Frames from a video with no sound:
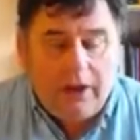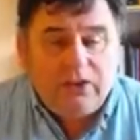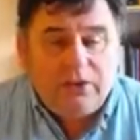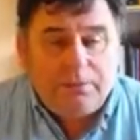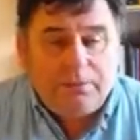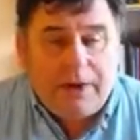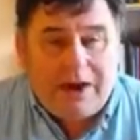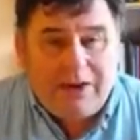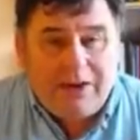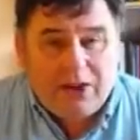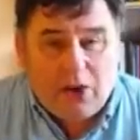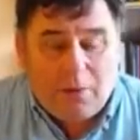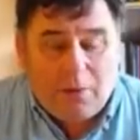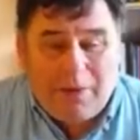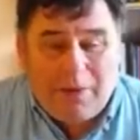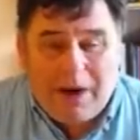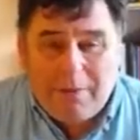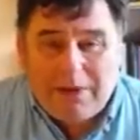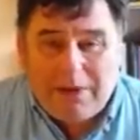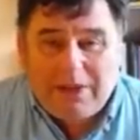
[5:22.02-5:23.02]
Barack
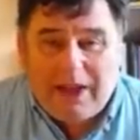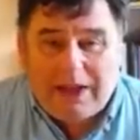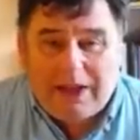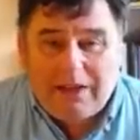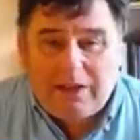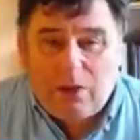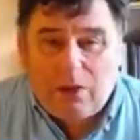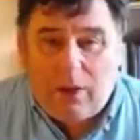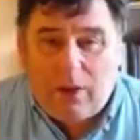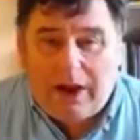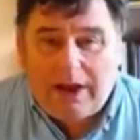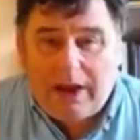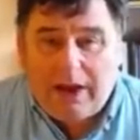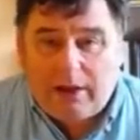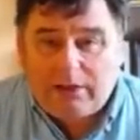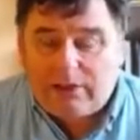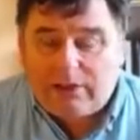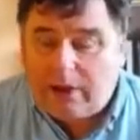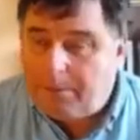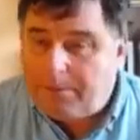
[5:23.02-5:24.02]
Obama lighting the White
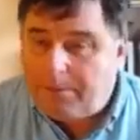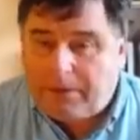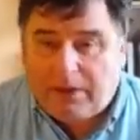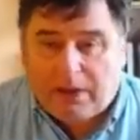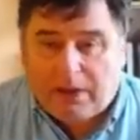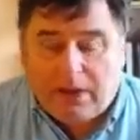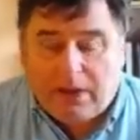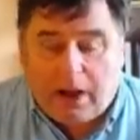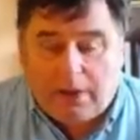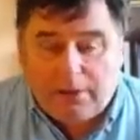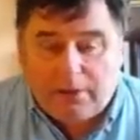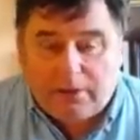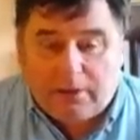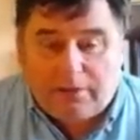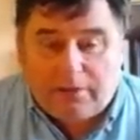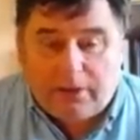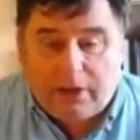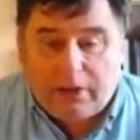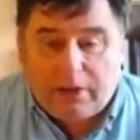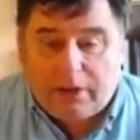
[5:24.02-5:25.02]
House up in the colors
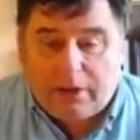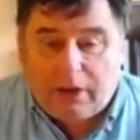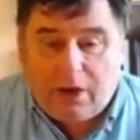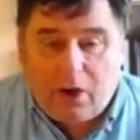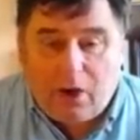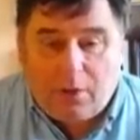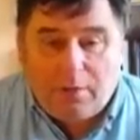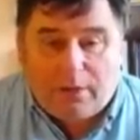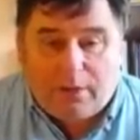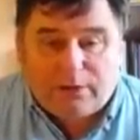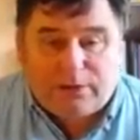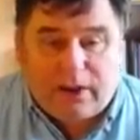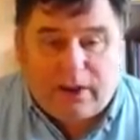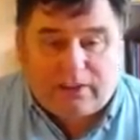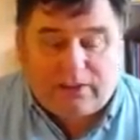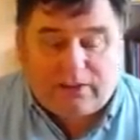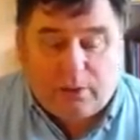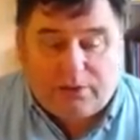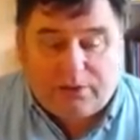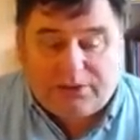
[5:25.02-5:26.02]
of the
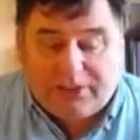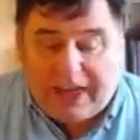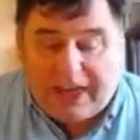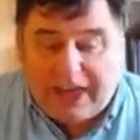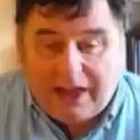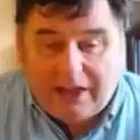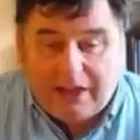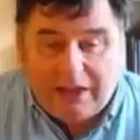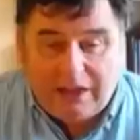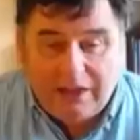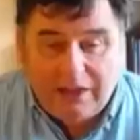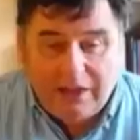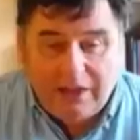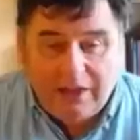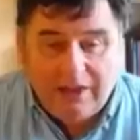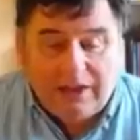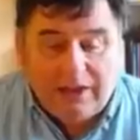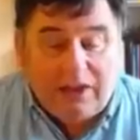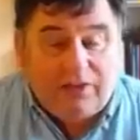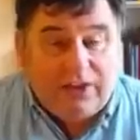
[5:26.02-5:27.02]
homosexual flag,
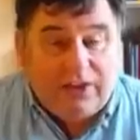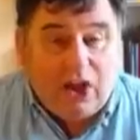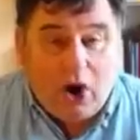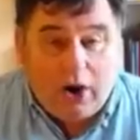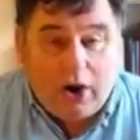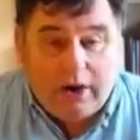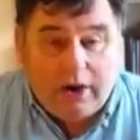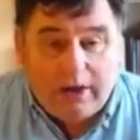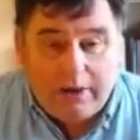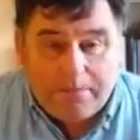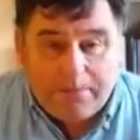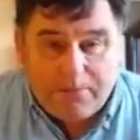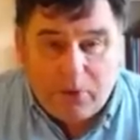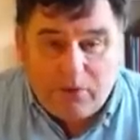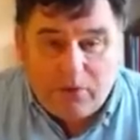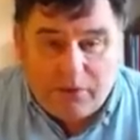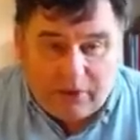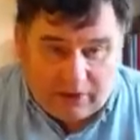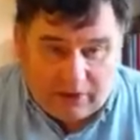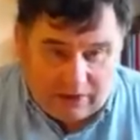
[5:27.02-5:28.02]
giving hearty
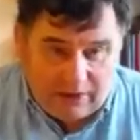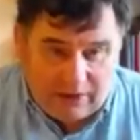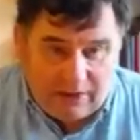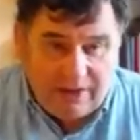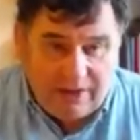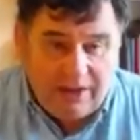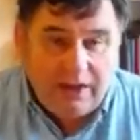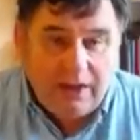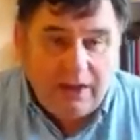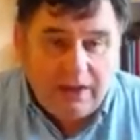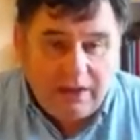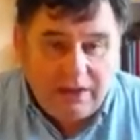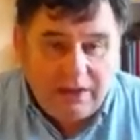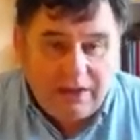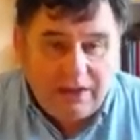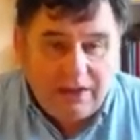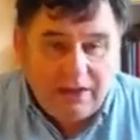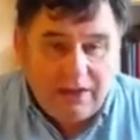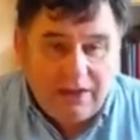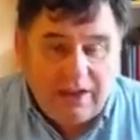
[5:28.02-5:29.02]
approval?
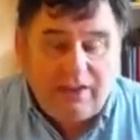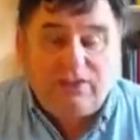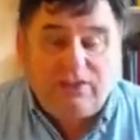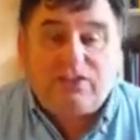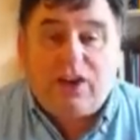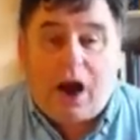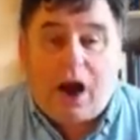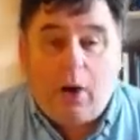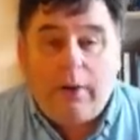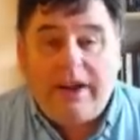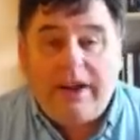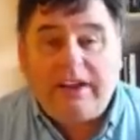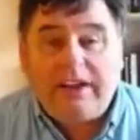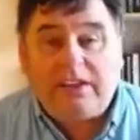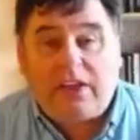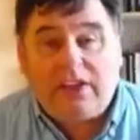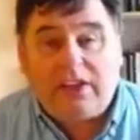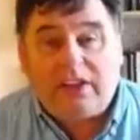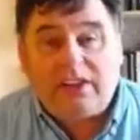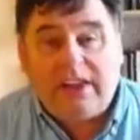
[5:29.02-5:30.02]
He's going
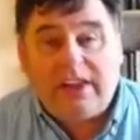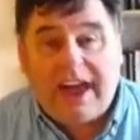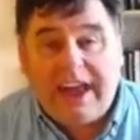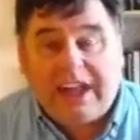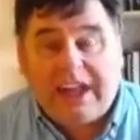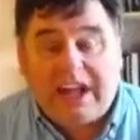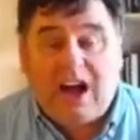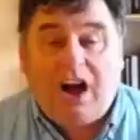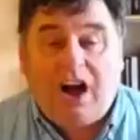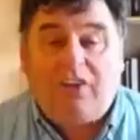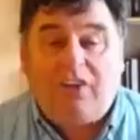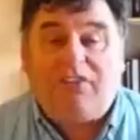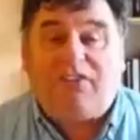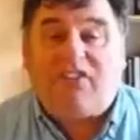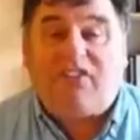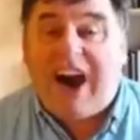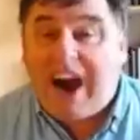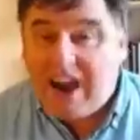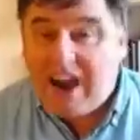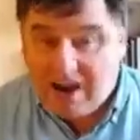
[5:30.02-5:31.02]
to the lake of
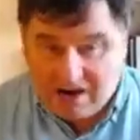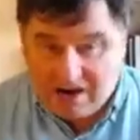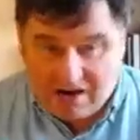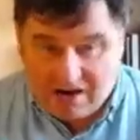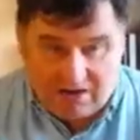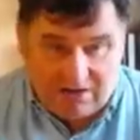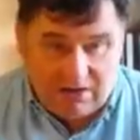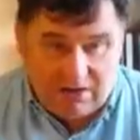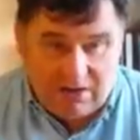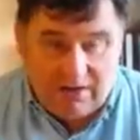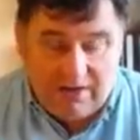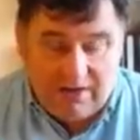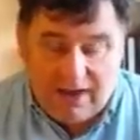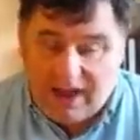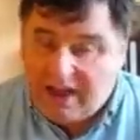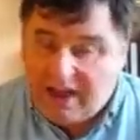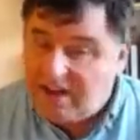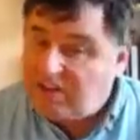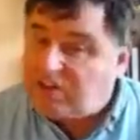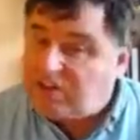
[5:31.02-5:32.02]
fire.
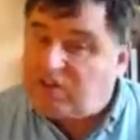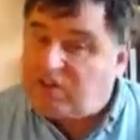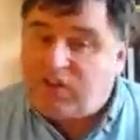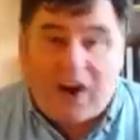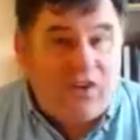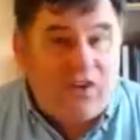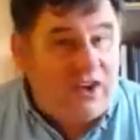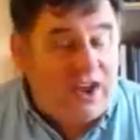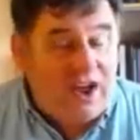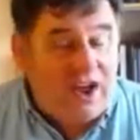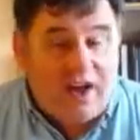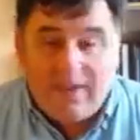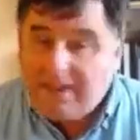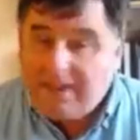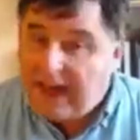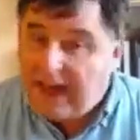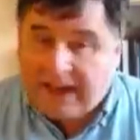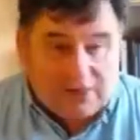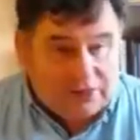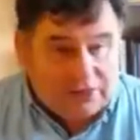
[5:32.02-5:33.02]
It is very
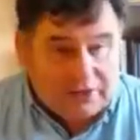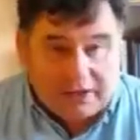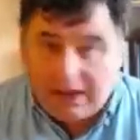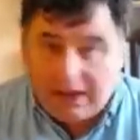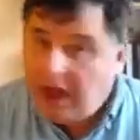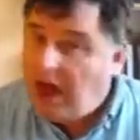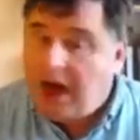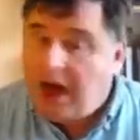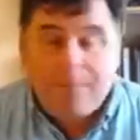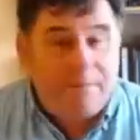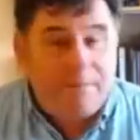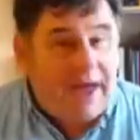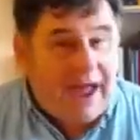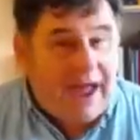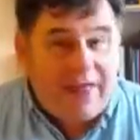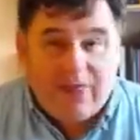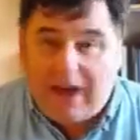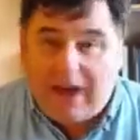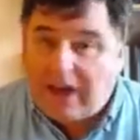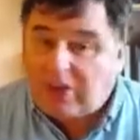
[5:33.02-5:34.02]
unlikely a
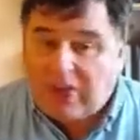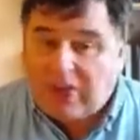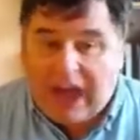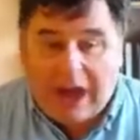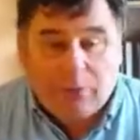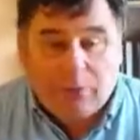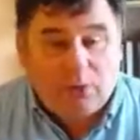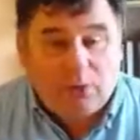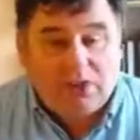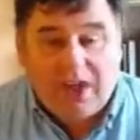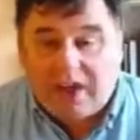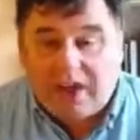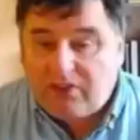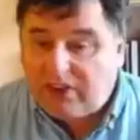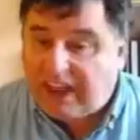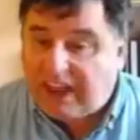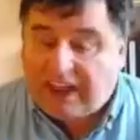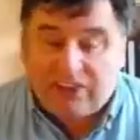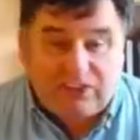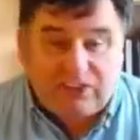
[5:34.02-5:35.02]
man like that will ever
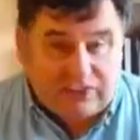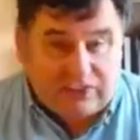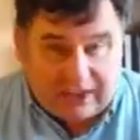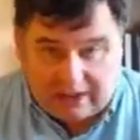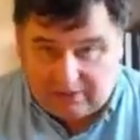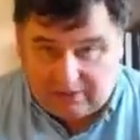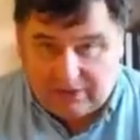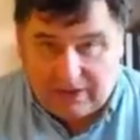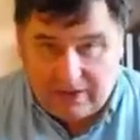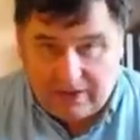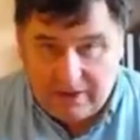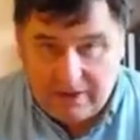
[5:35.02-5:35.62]
get saved.